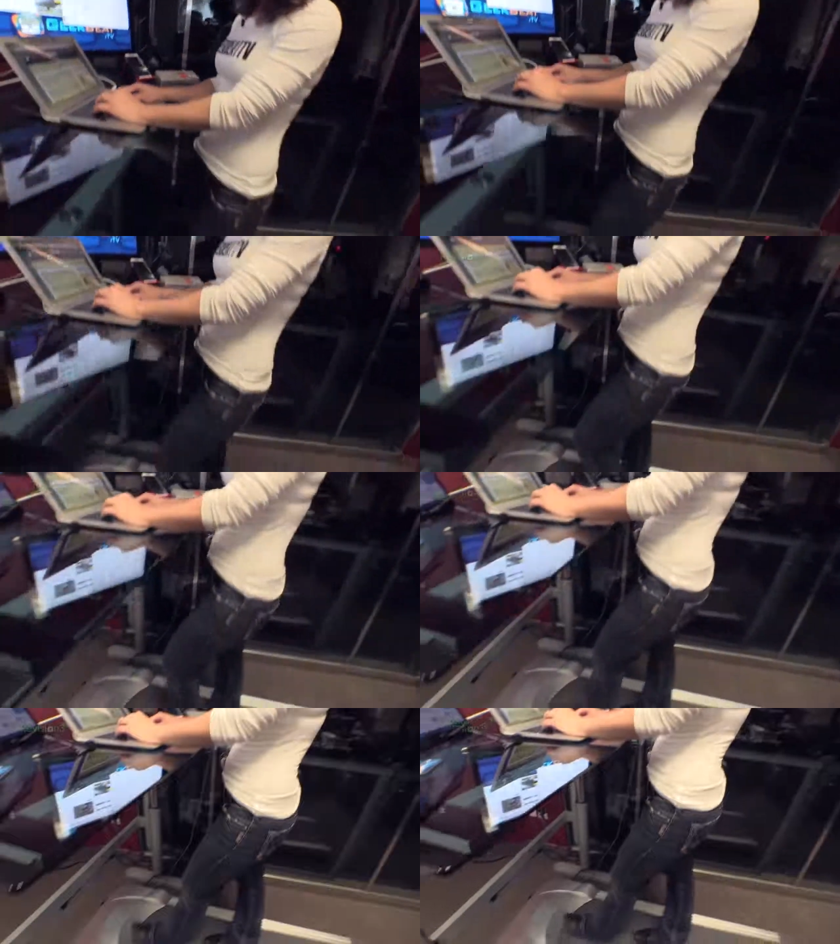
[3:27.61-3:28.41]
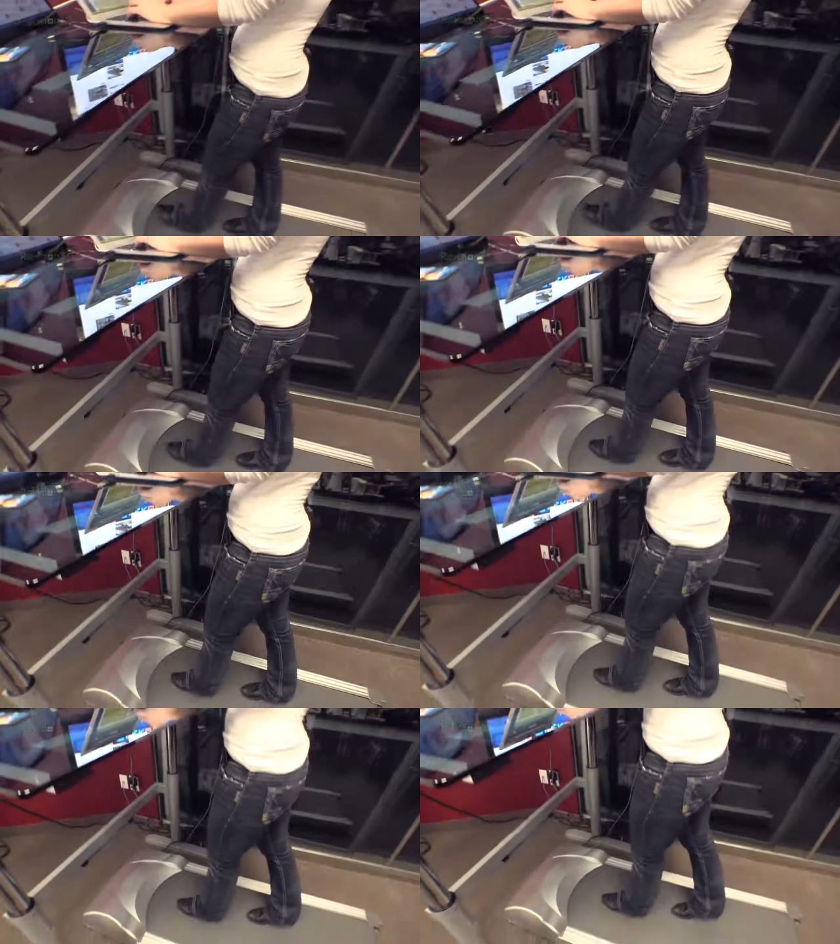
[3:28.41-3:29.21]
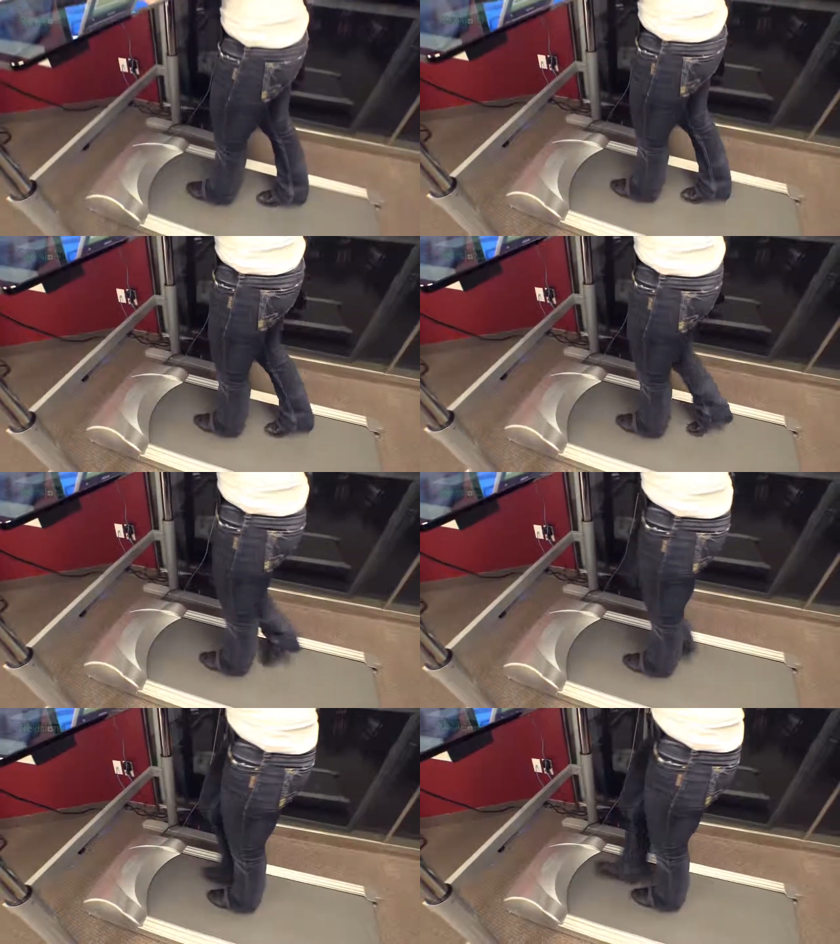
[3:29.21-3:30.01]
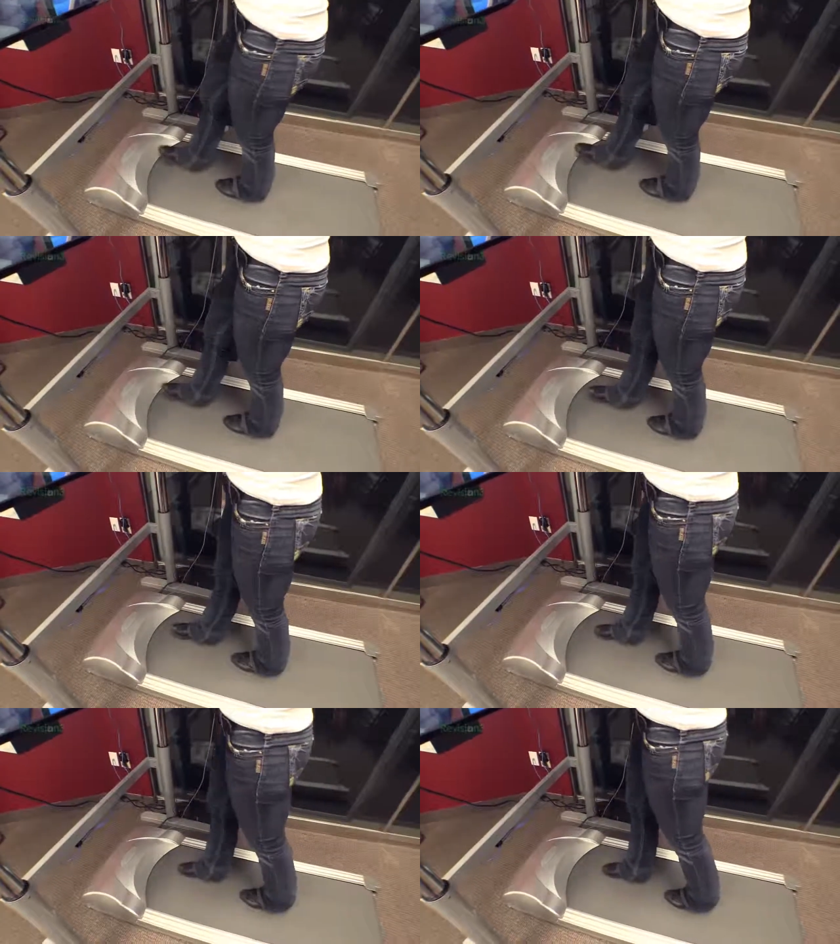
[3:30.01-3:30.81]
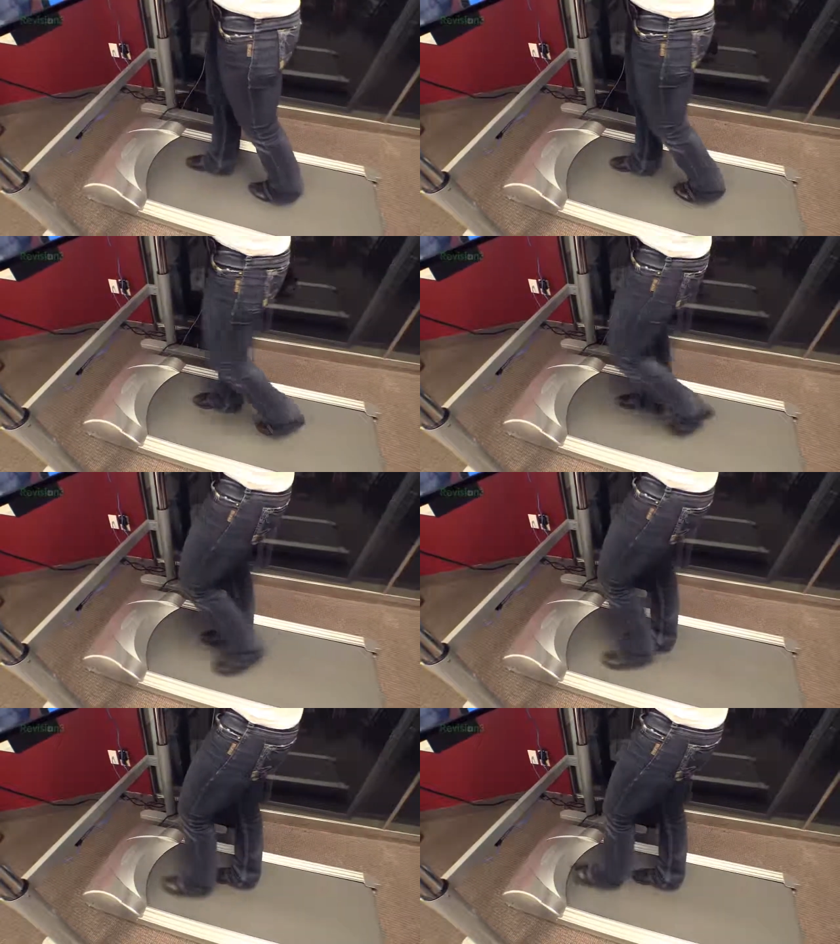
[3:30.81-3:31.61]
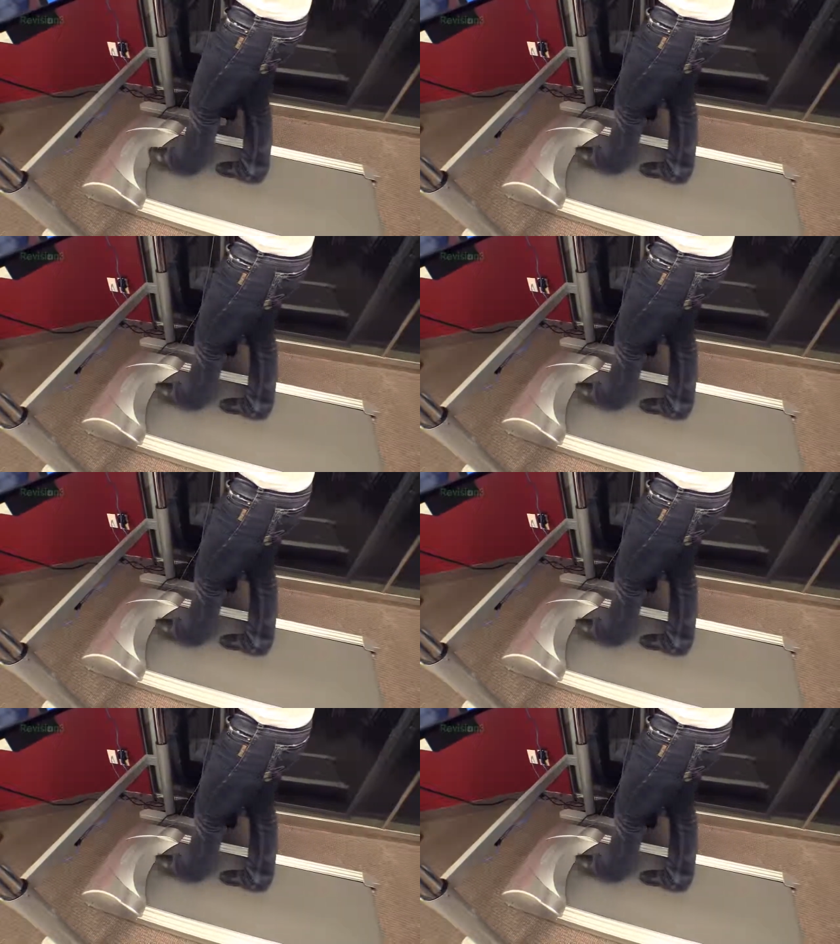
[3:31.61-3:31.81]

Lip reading: No face is visible, so there are no lips to read.